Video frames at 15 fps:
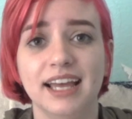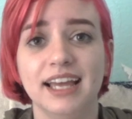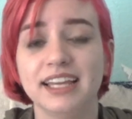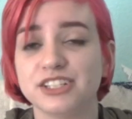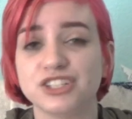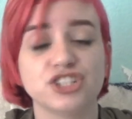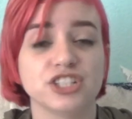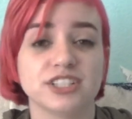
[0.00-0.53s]

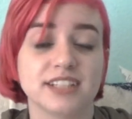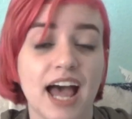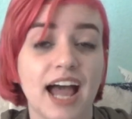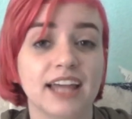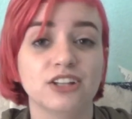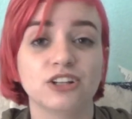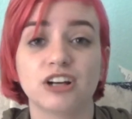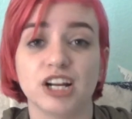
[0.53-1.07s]
it's just
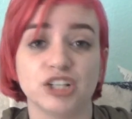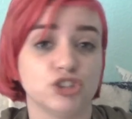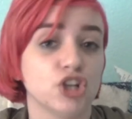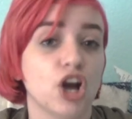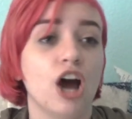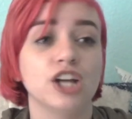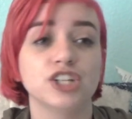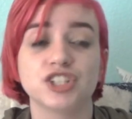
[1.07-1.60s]
Tyler and
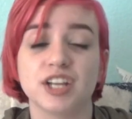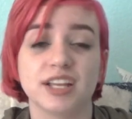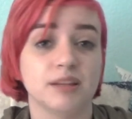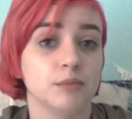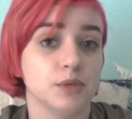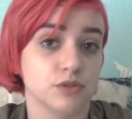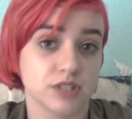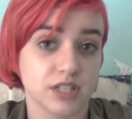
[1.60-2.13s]
Josh and
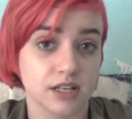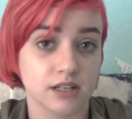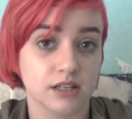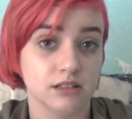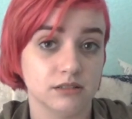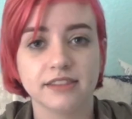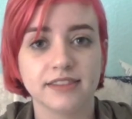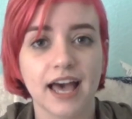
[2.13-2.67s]
the music.
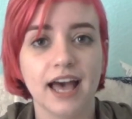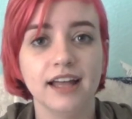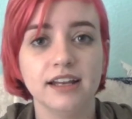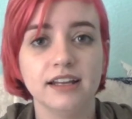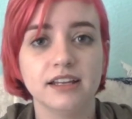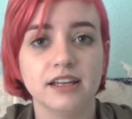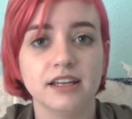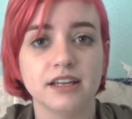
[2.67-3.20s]
That
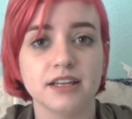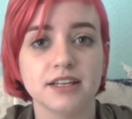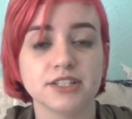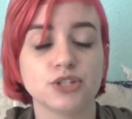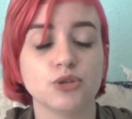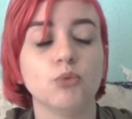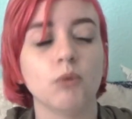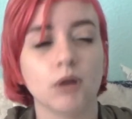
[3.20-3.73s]
is
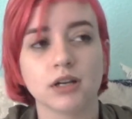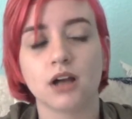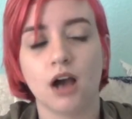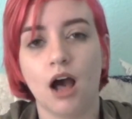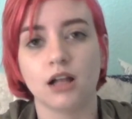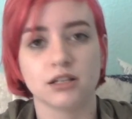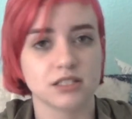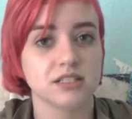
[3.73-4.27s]
the one
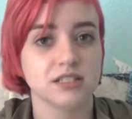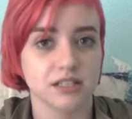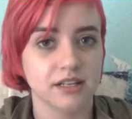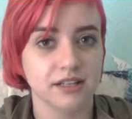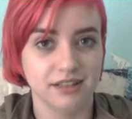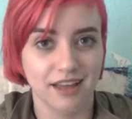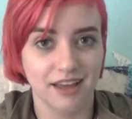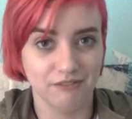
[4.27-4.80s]
constant
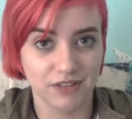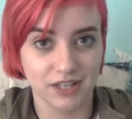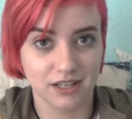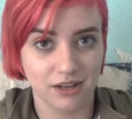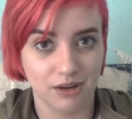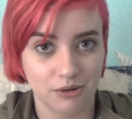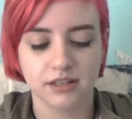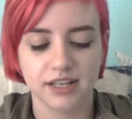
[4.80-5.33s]
in that
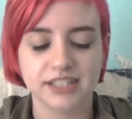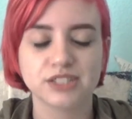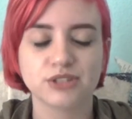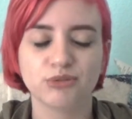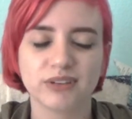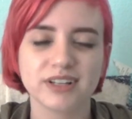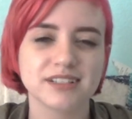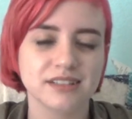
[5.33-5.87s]
video. It's the
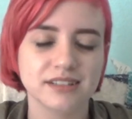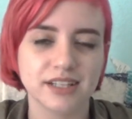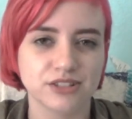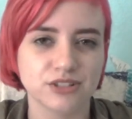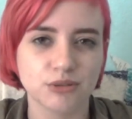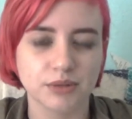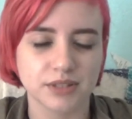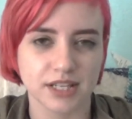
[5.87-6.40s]
reason they
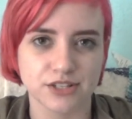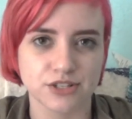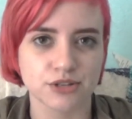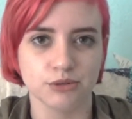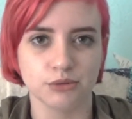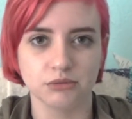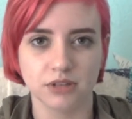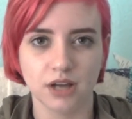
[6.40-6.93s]
do what they
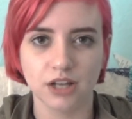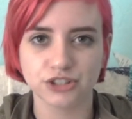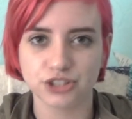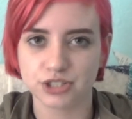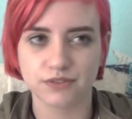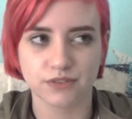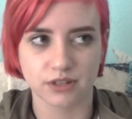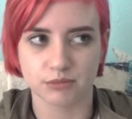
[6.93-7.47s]
do, not
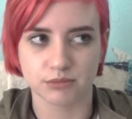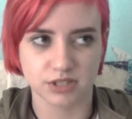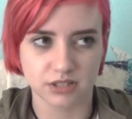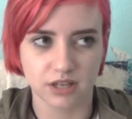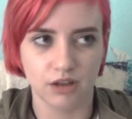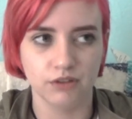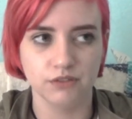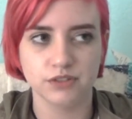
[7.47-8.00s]
just for
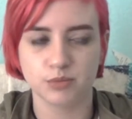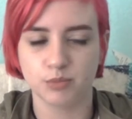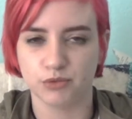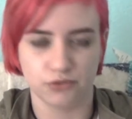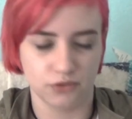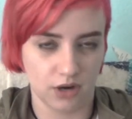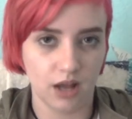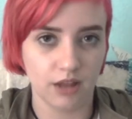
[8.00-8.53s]
themselves, but
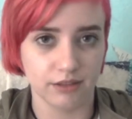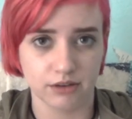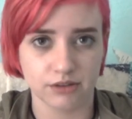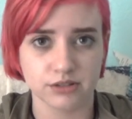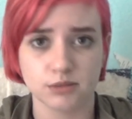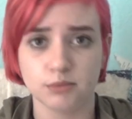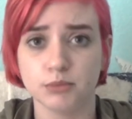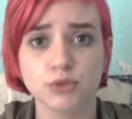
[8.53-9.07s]
for
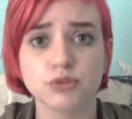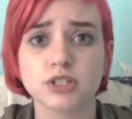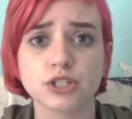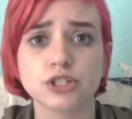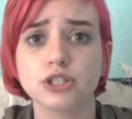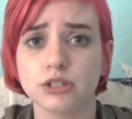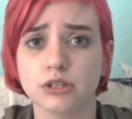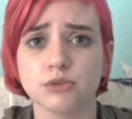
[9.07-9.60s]
others. Music
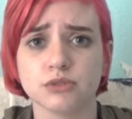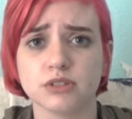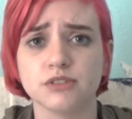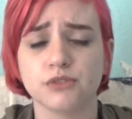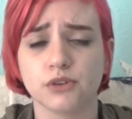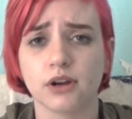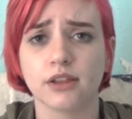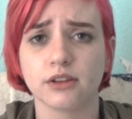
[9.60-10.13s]
to use it,
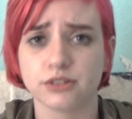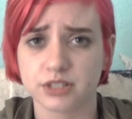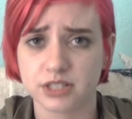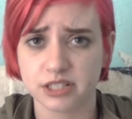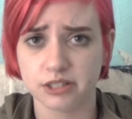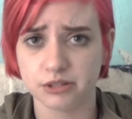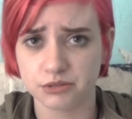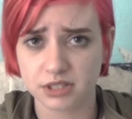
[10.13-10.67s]
for others
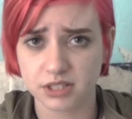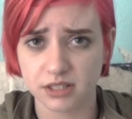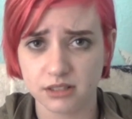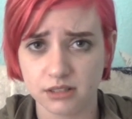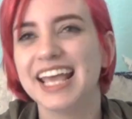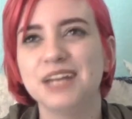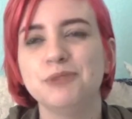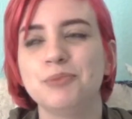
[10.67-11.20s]
to use it.
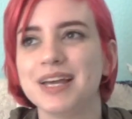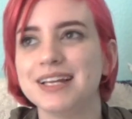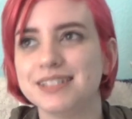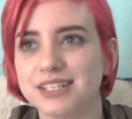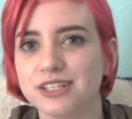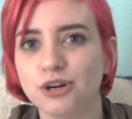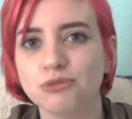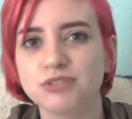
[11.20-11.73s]
In
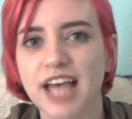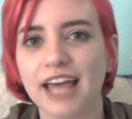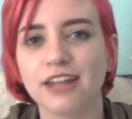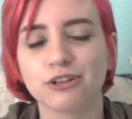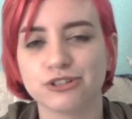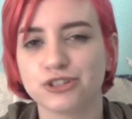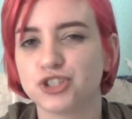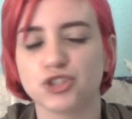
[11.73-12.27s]
Bandito,
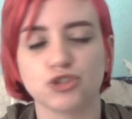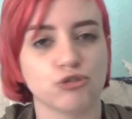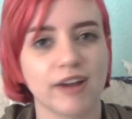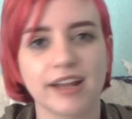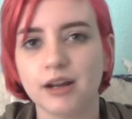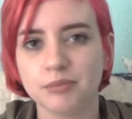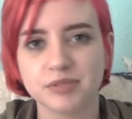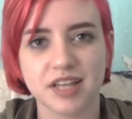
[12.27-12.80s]
Tyler
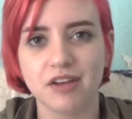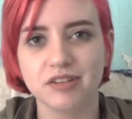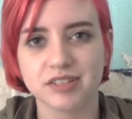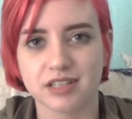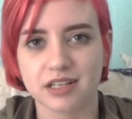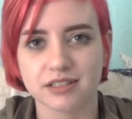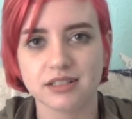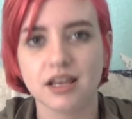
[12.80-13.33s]
straight up
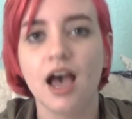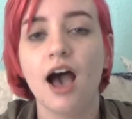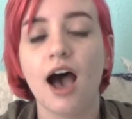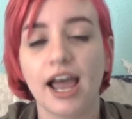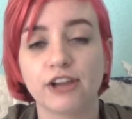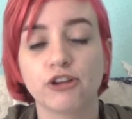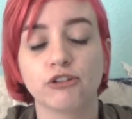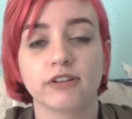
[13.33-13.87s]
tells us,
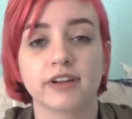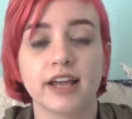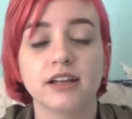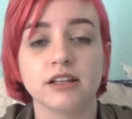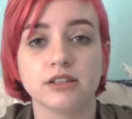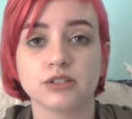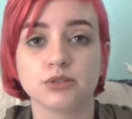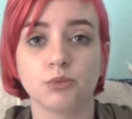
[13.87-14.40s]
"I
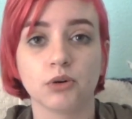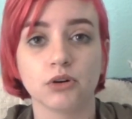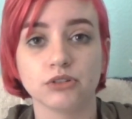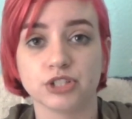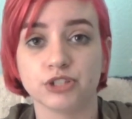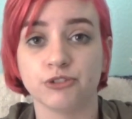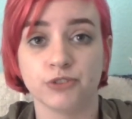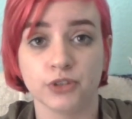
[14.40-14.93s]
created this
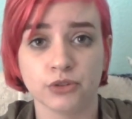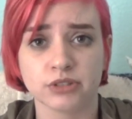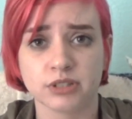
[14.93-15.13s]
world to feel